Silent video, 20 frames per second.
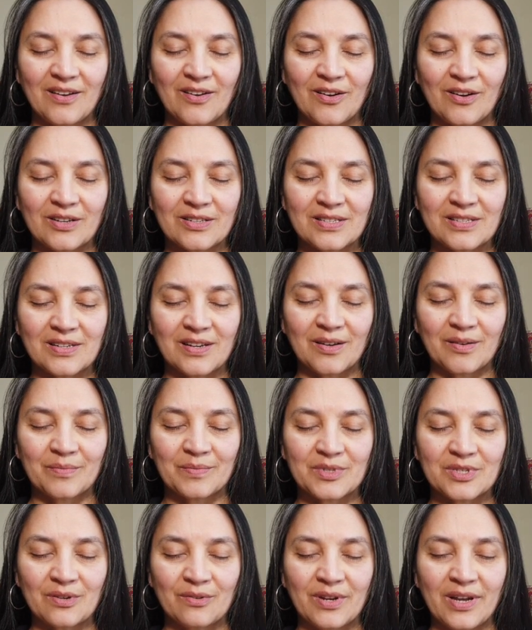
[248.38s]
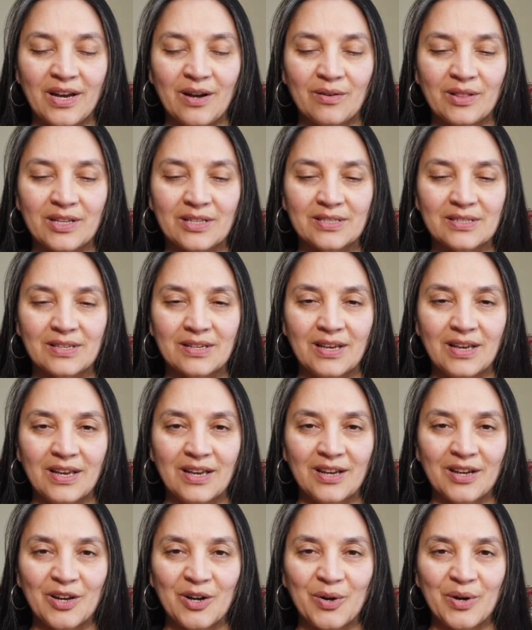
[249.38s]
Awesome. So now let's
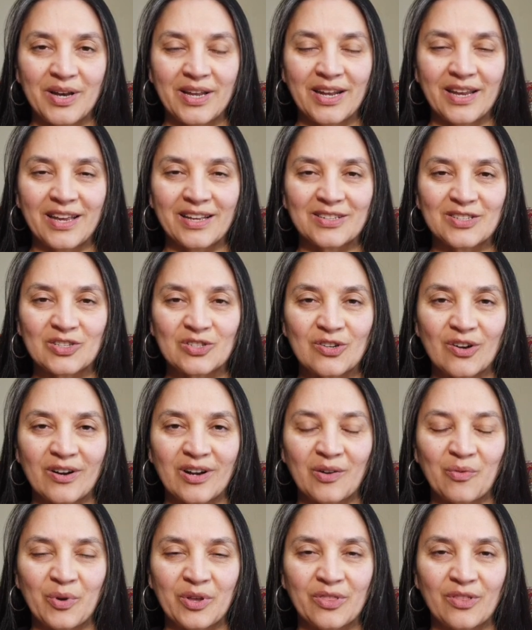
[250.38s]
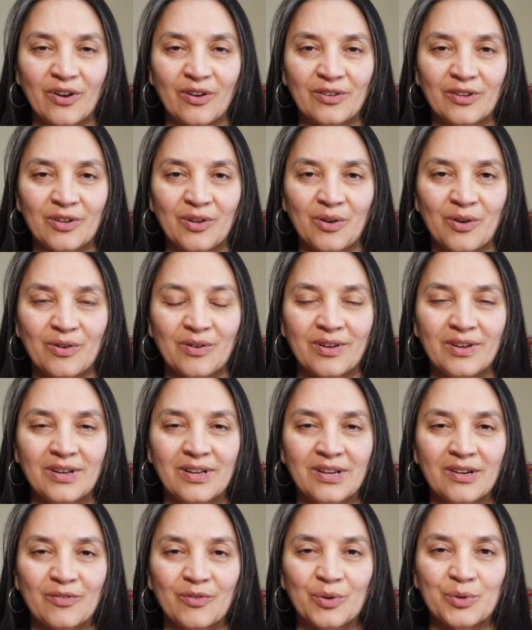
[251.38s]
go ahead and get started with our little
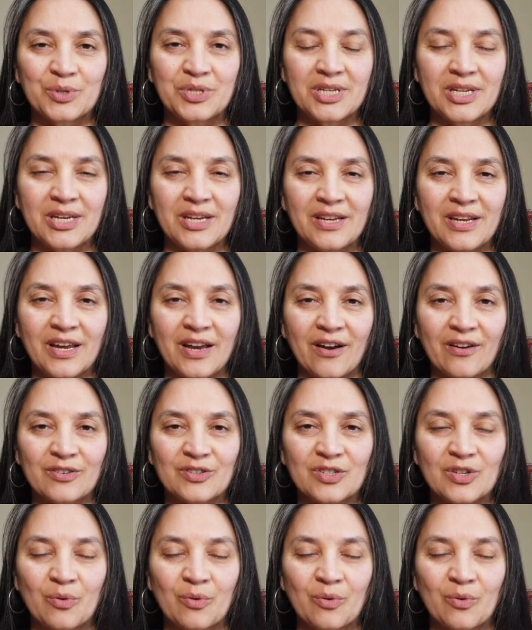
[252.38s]
routine here.